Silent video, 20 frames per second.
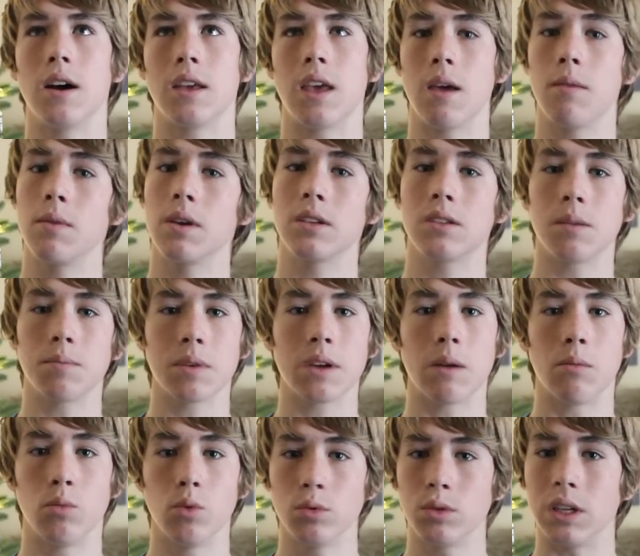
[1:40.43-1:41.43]
gaming is something
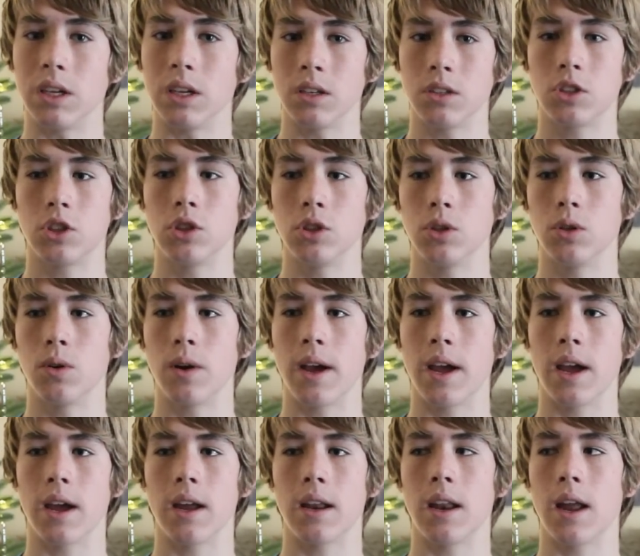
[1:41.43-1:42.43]
I'm really into,
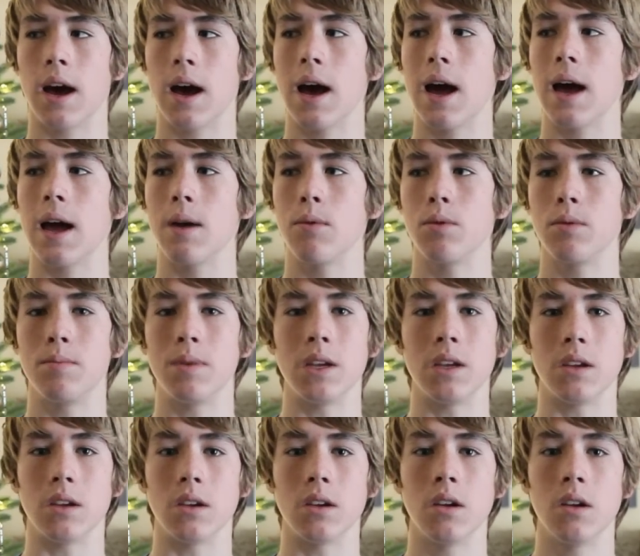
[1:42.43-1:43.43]
and I would
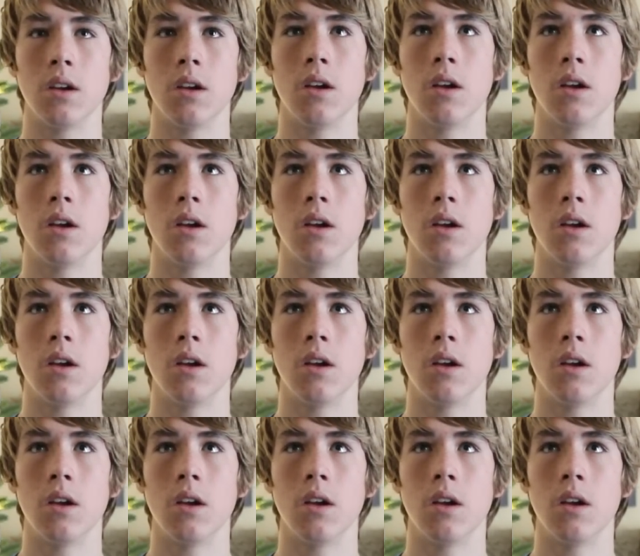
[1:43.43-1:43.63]
be